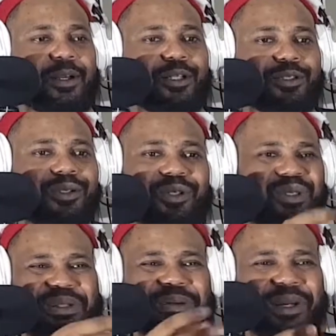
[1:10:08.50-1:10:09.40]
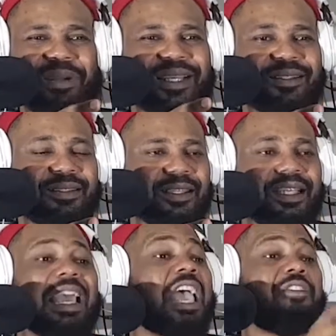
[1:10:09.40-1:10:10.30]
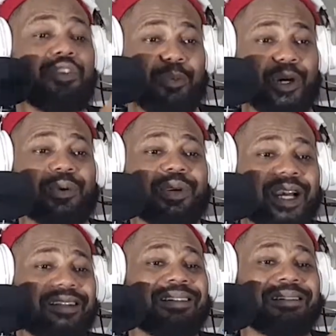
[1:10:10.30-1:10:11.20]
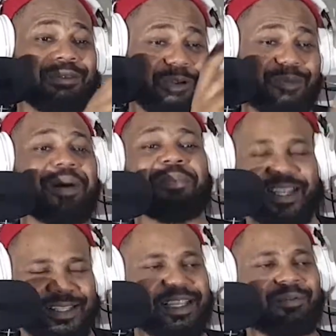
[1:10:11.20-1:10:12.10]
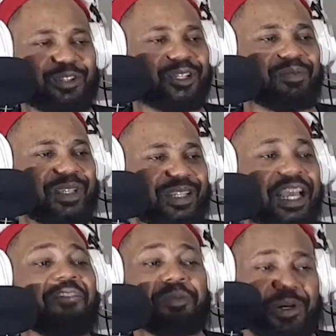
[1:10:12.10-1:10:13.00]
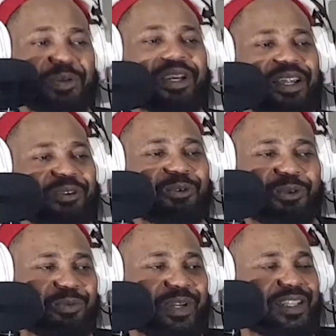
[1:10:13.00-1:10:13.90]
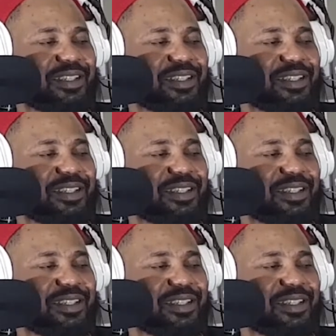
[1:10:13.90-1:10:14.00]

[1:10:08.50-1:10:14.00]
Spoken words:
So during the regular season, everybody will got normal playing time. Trust me, everybody will got a good playing time.